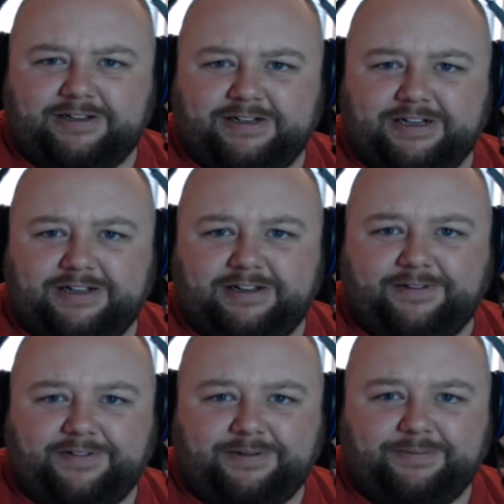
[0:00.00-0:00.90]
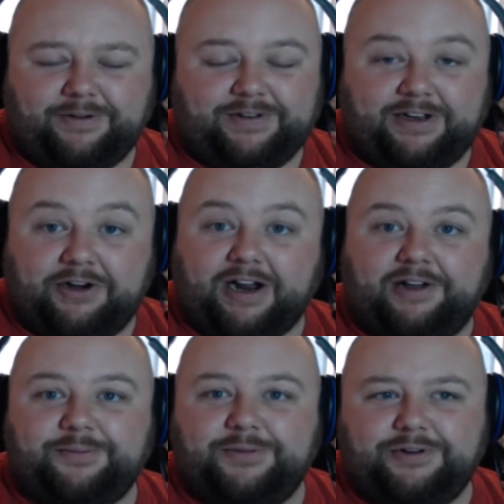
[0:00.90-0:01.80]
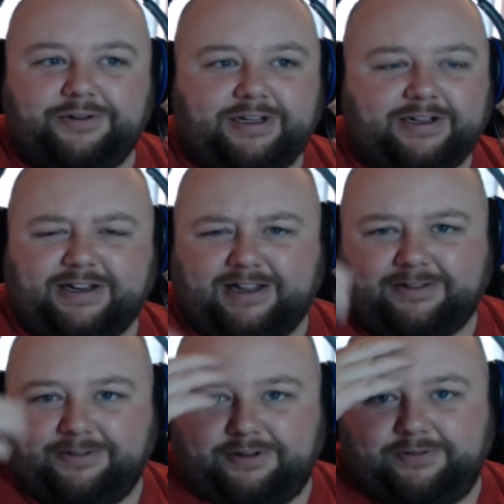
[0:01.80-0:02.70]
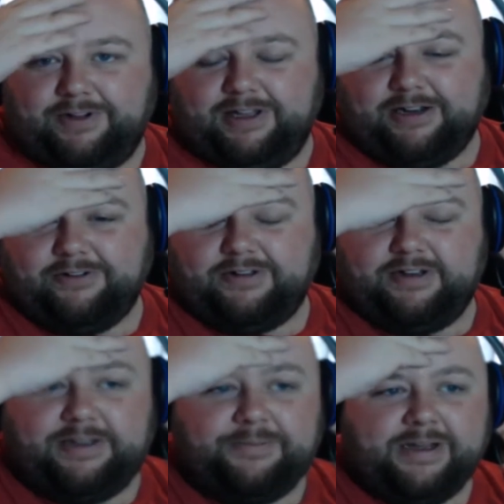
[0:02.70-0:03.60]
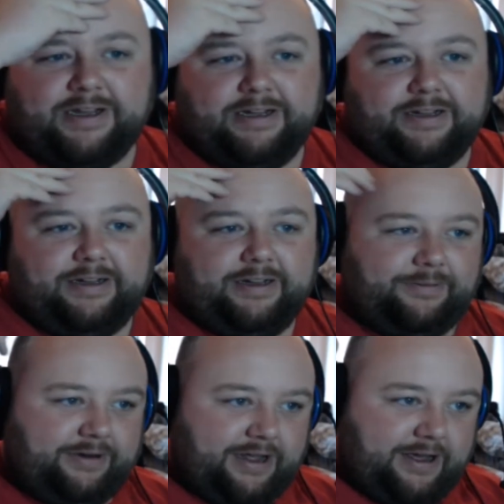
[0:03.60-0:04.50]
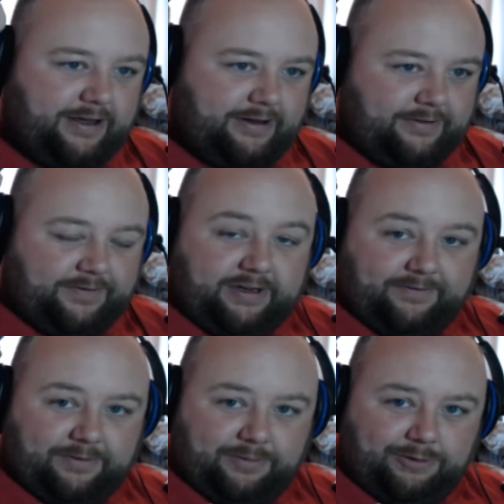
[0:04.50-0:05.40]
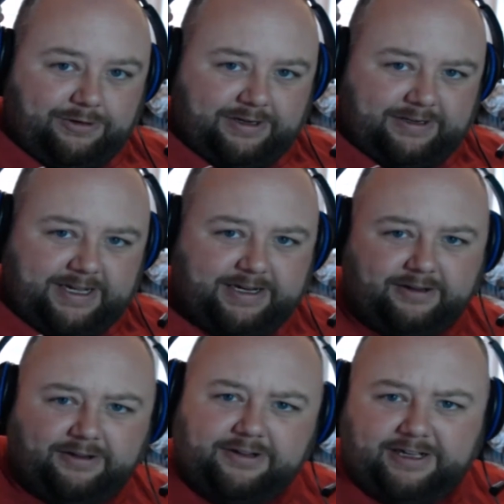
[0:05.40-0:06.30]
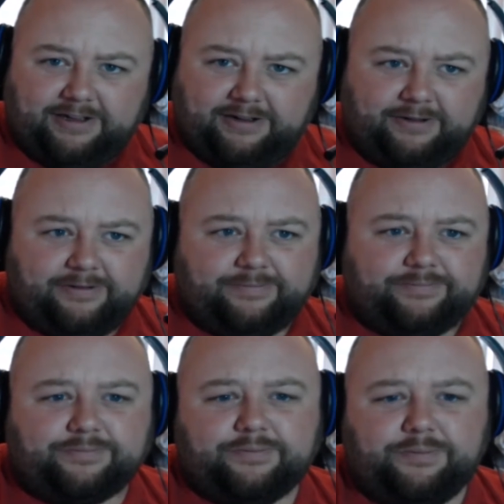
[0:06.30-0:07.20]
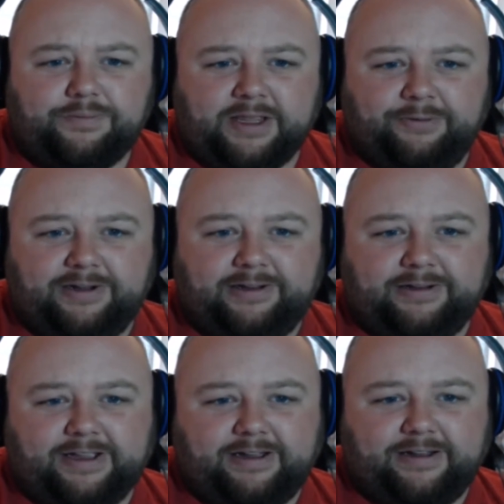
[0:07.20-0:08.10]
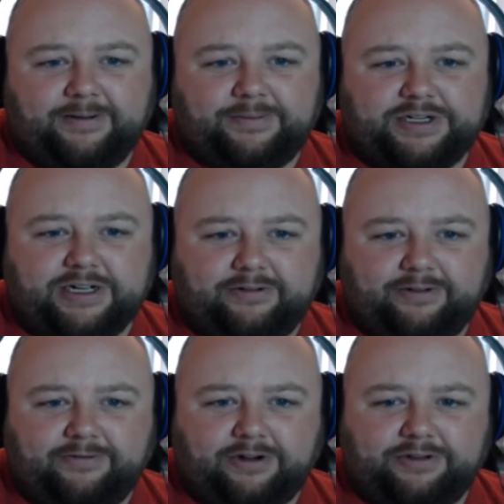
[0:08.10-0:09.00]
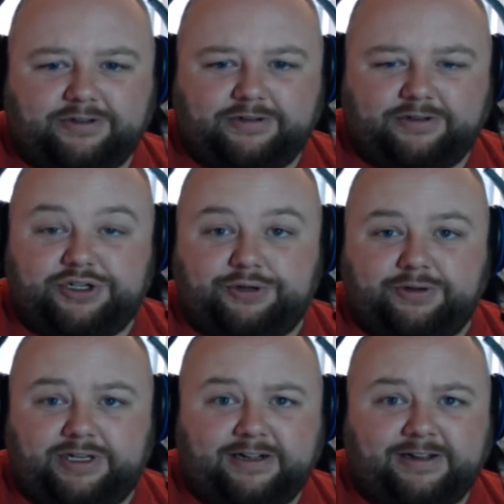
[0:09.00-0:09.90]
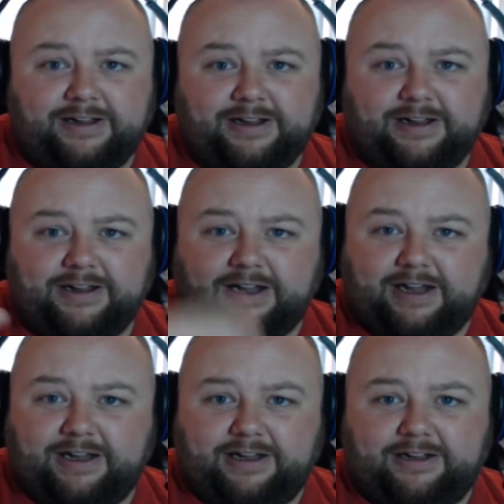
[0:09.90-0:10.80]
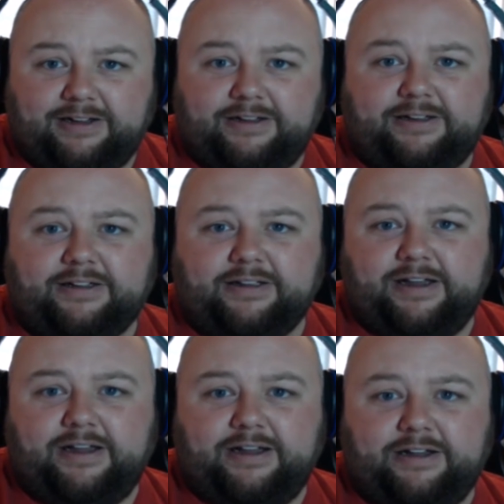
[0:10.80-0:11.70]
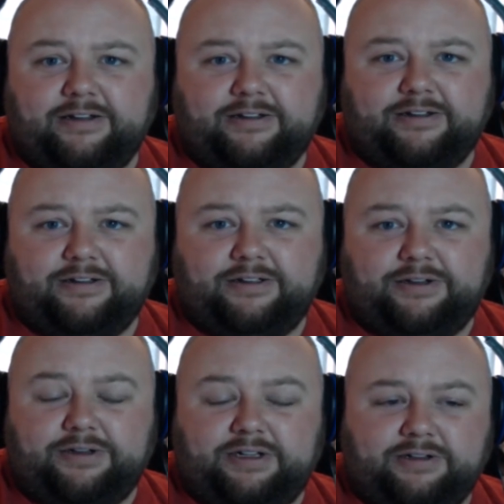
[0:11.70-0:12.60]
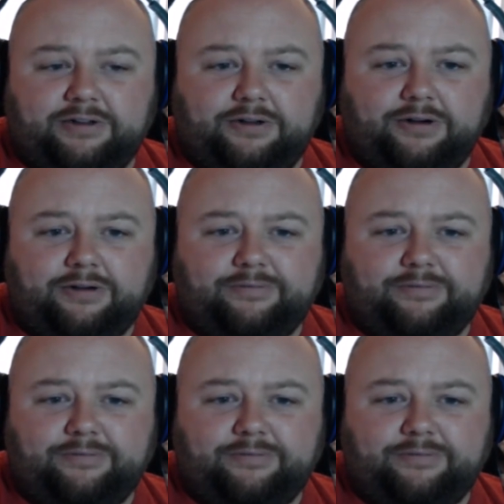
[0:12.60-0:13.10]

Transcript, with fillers: she in this film? Obviously not as Michonne. I don't know the real actress name, but uh, obviously from The Walking Dead, it looked like her when um, General Ross Jr. and uh, Ulysses Klaue